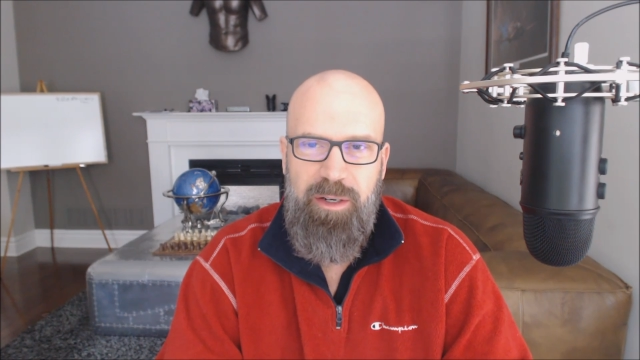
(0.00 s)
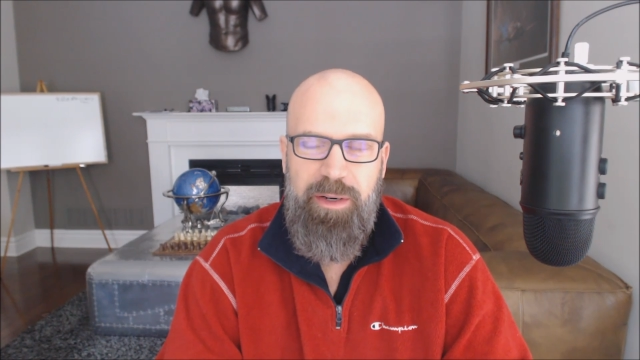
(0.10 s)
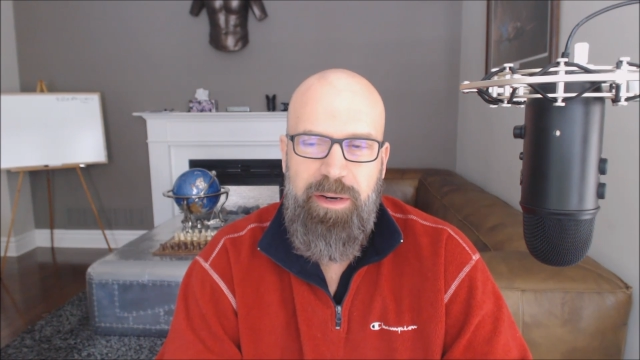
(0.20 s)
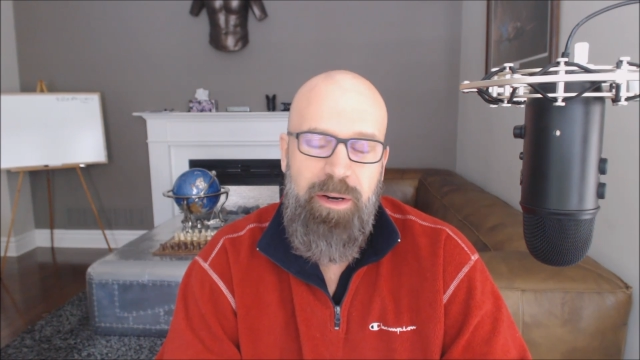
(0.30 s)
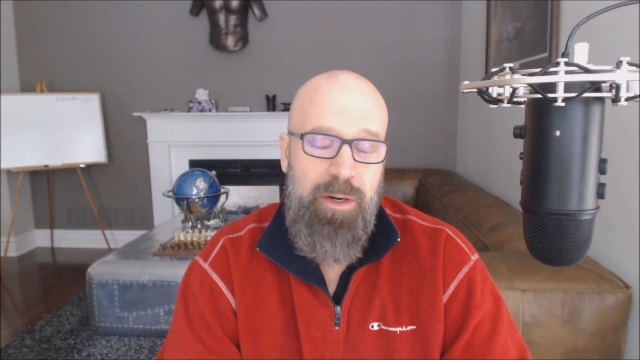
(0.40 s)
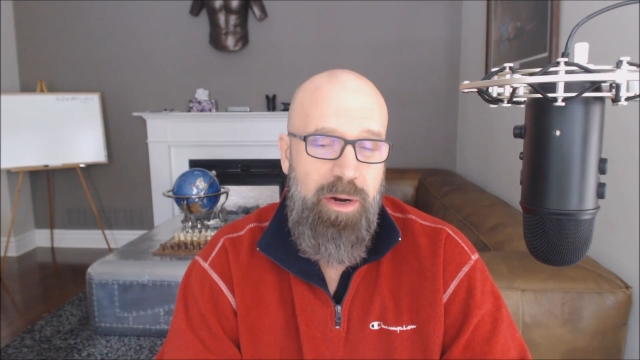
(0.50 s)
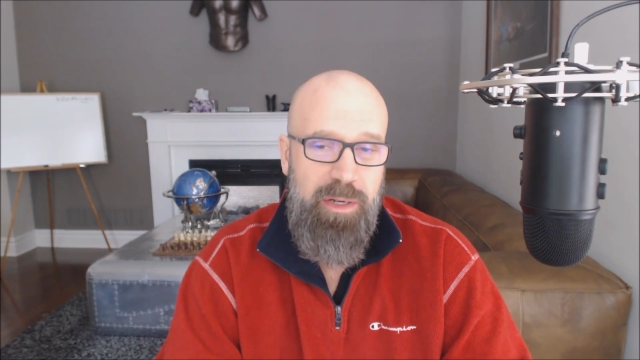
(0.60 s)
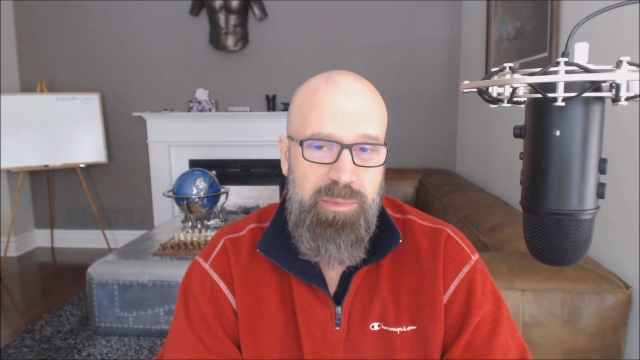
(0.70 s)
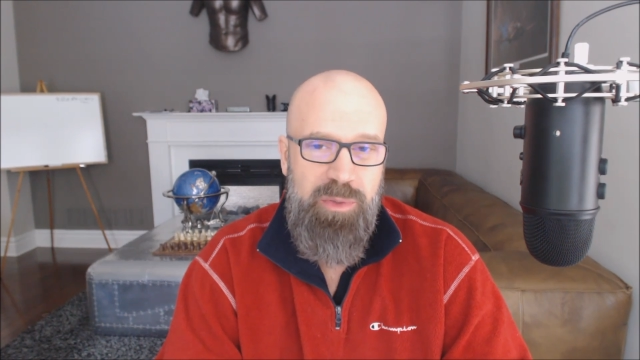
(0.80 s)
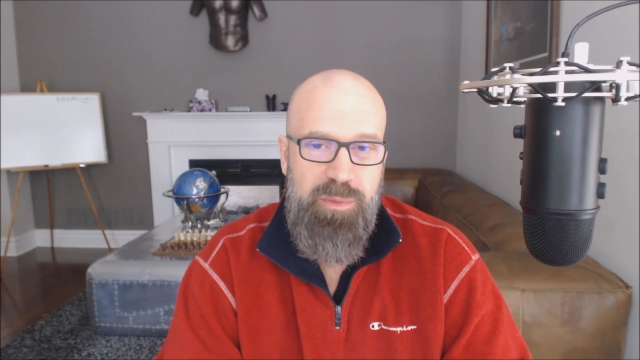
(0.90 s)
her
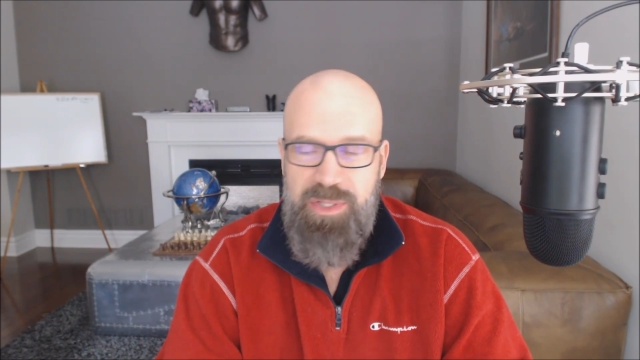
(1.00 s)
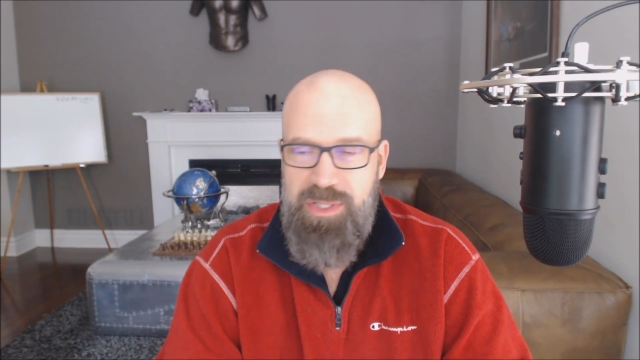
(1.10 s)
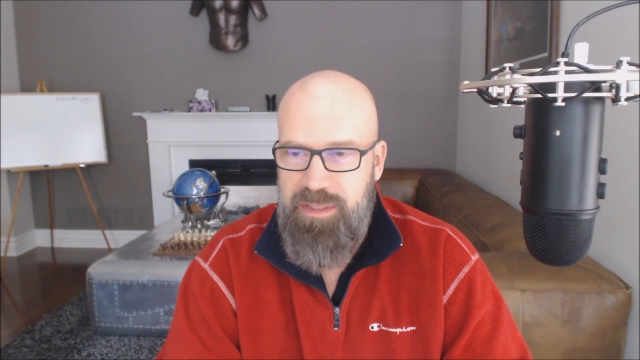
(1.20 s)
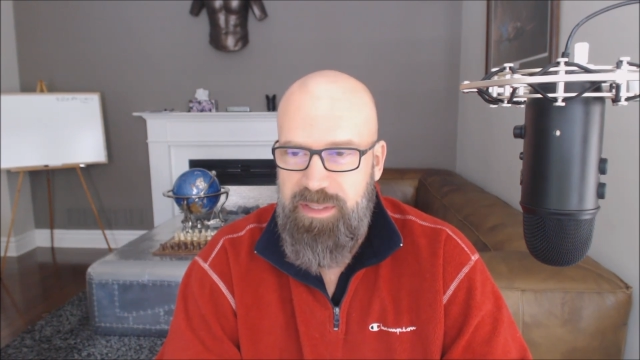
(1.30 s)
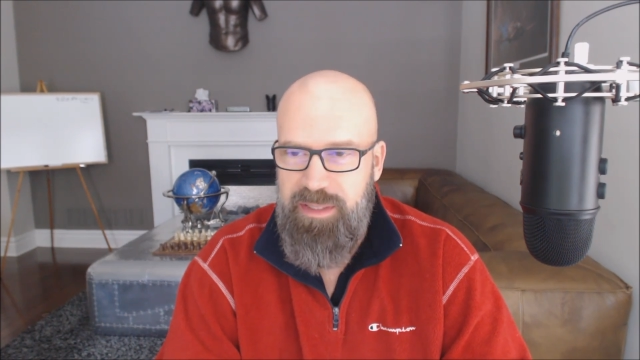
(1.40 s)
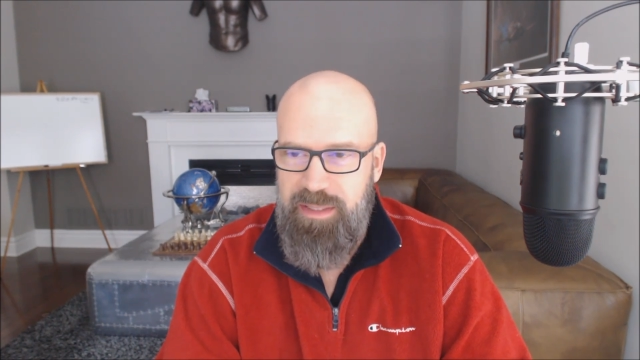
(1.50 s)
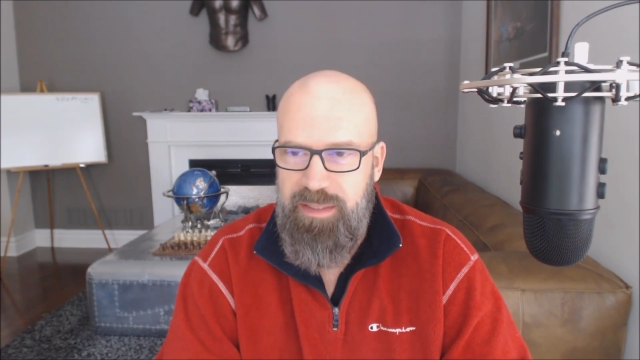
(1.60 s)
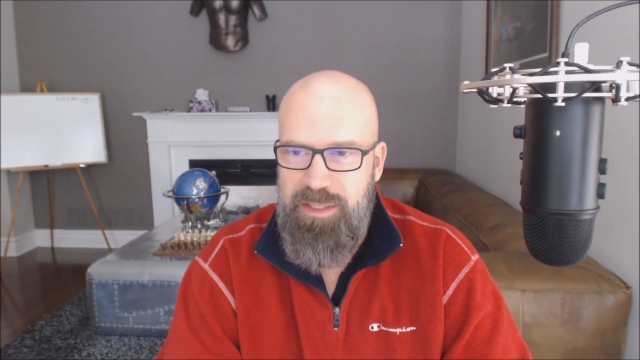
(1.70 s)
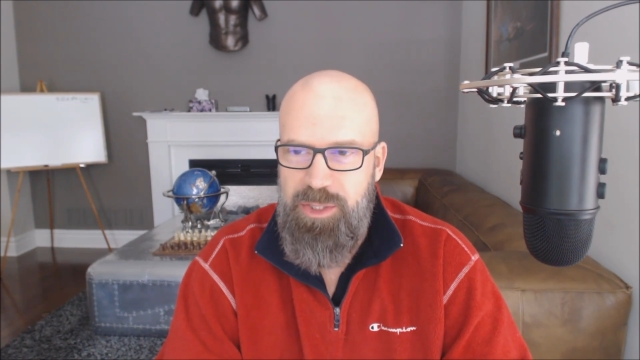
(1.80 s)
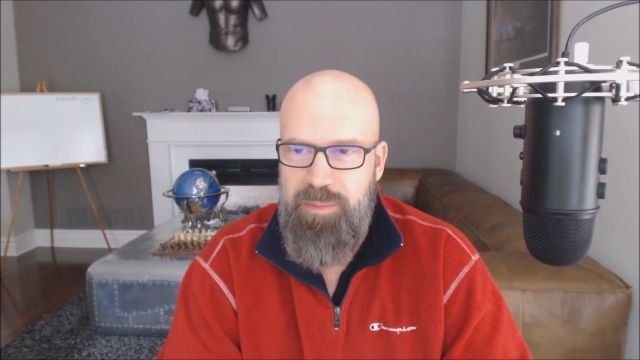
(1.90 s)
argument was silly
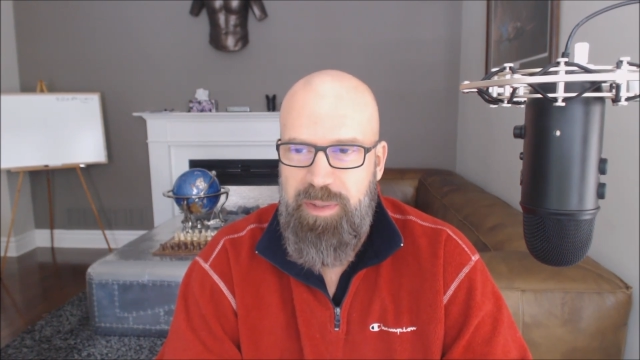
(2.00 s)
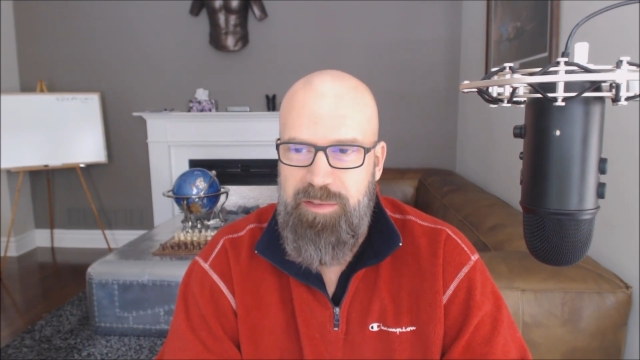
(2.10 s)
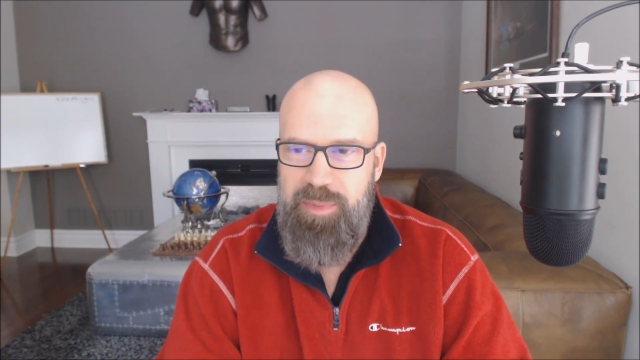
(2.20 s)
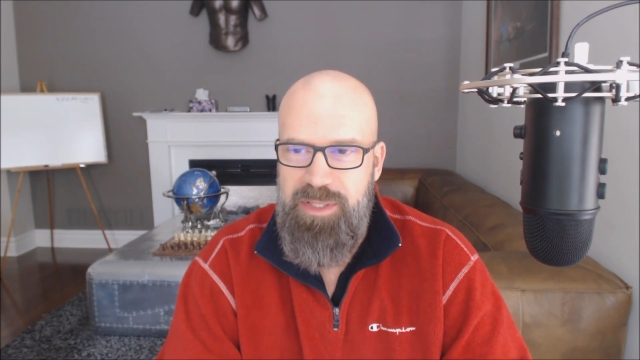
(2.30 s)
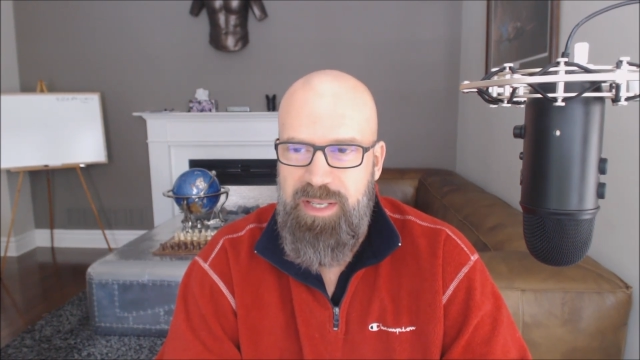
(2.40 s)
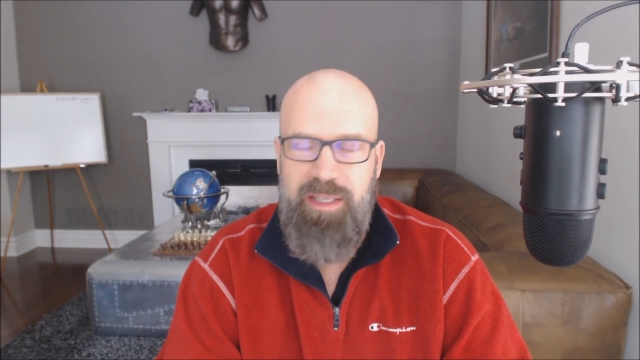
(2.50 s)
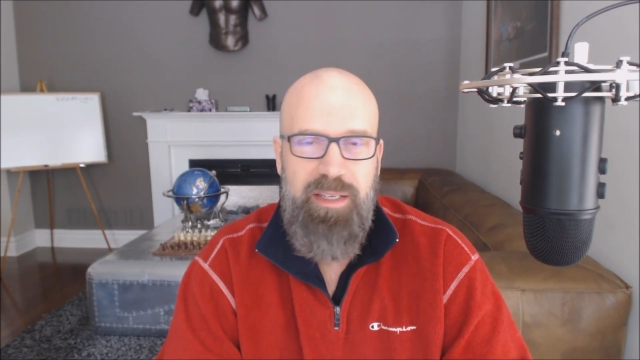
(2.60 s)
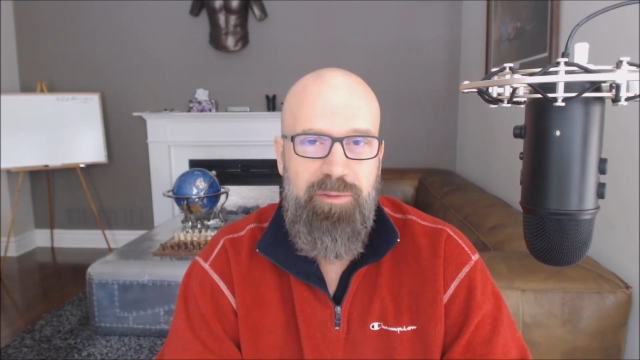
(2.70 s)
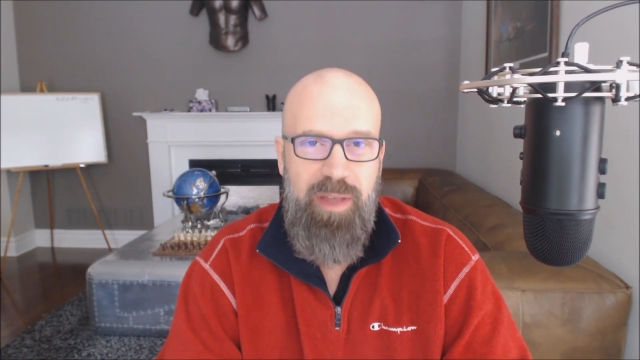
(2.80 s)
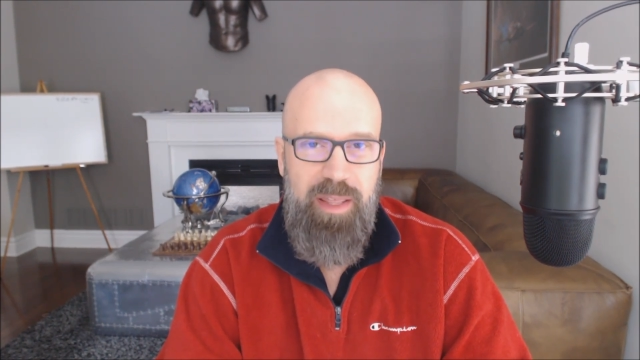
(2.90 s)
and that she might have been
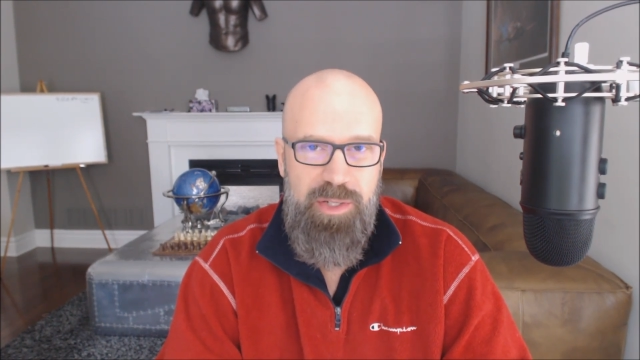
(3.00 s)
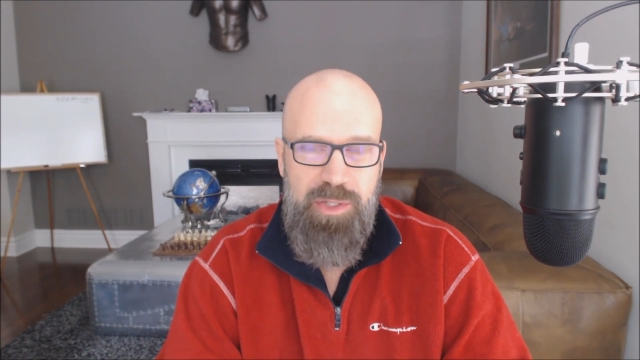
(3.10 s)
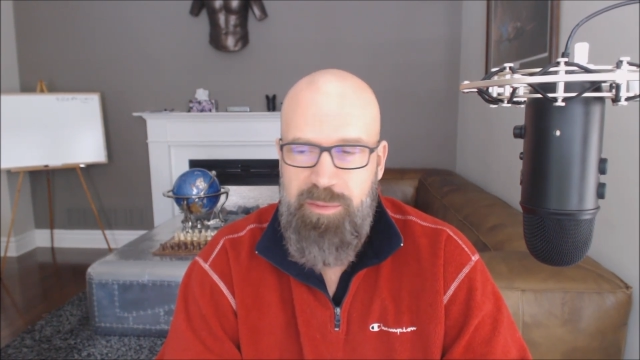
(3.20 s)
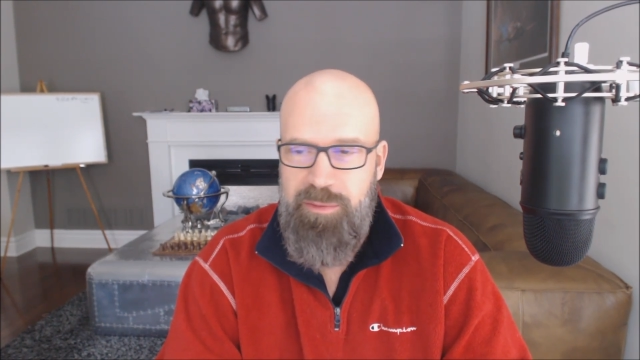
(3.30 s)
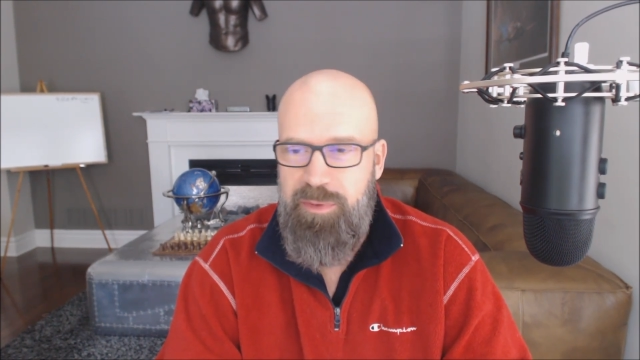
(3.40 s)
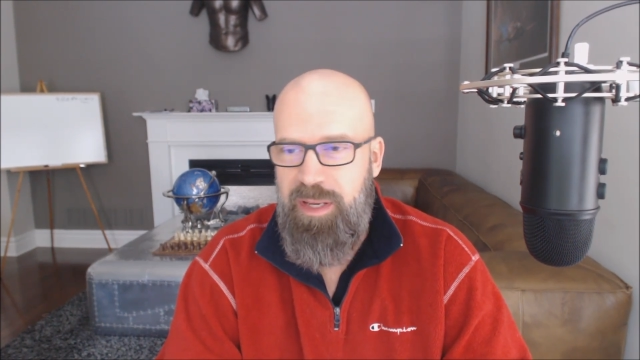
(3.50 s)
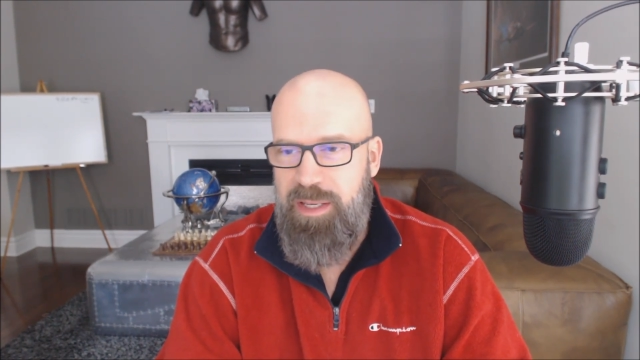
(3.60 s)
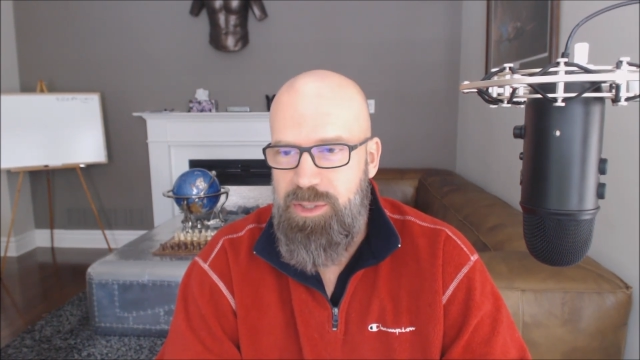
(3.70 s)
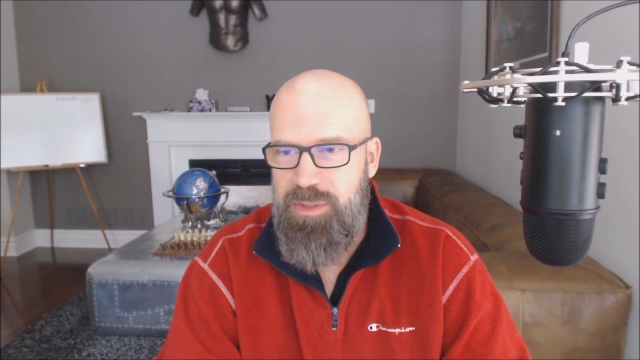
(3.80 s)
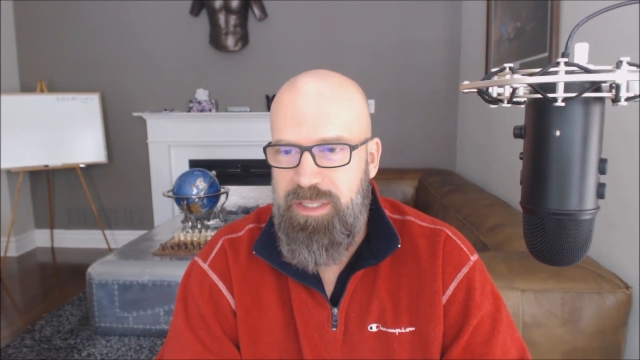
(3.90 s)
taking advantage of him
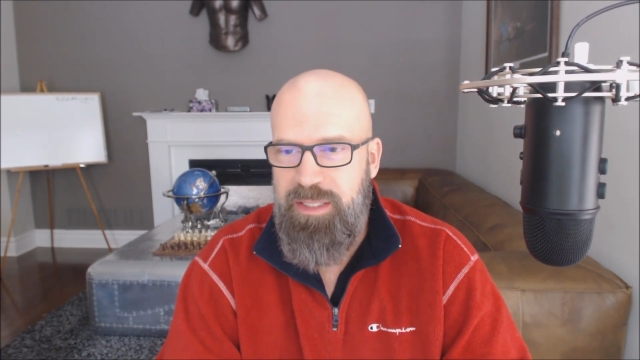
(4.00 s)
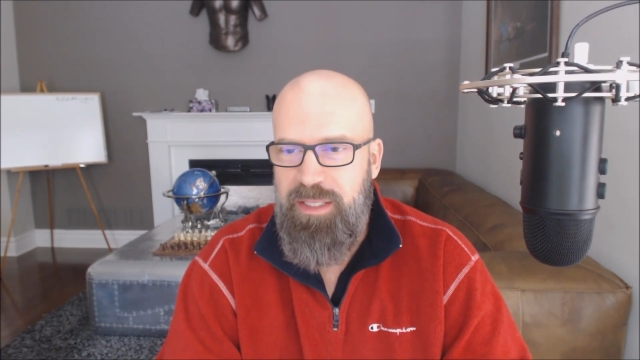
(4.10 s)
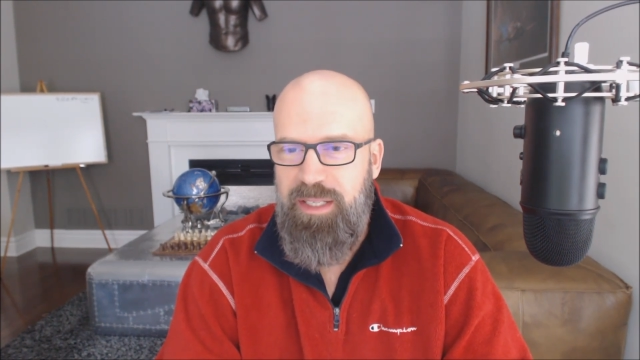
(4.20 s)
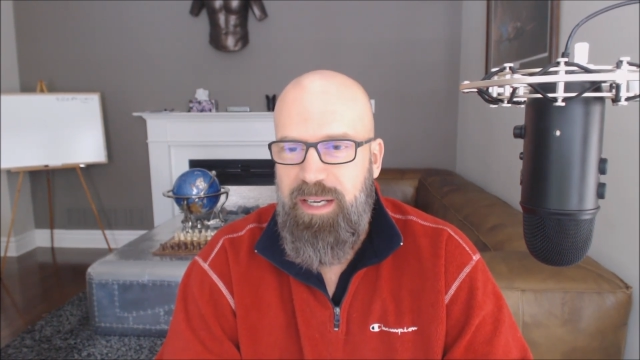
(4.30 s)
financially,